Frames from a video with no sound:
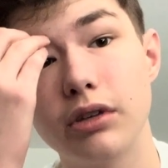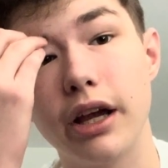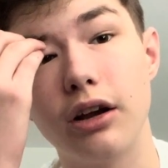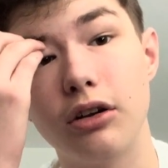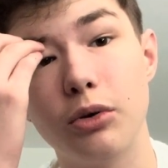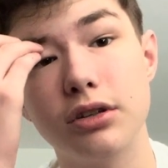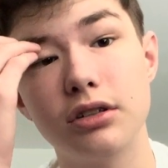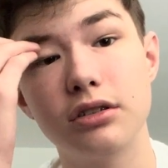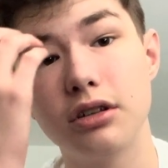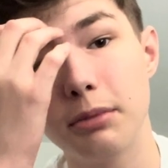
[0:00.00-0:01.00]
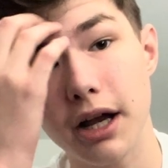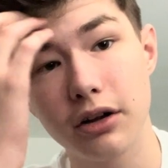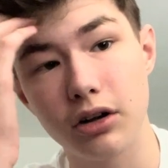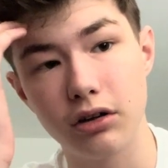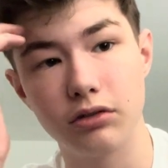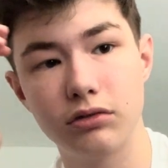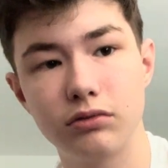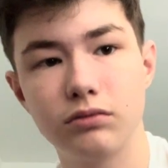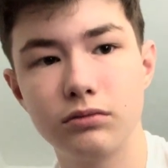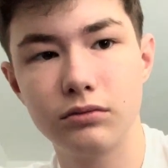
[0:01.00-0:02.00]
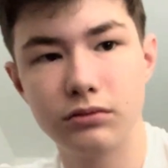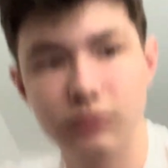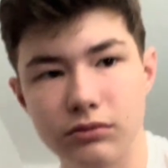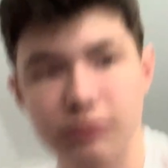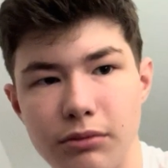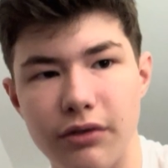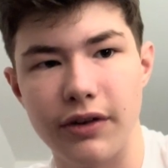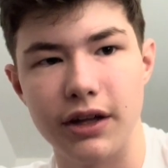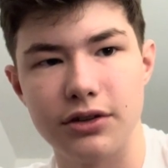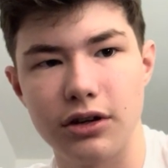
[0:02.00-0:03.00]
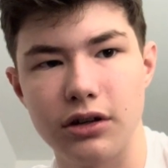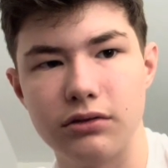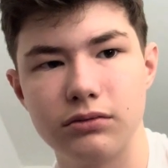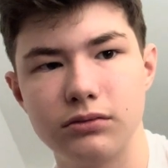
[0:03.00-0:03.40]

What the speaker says: air noises in the background, my fan's on.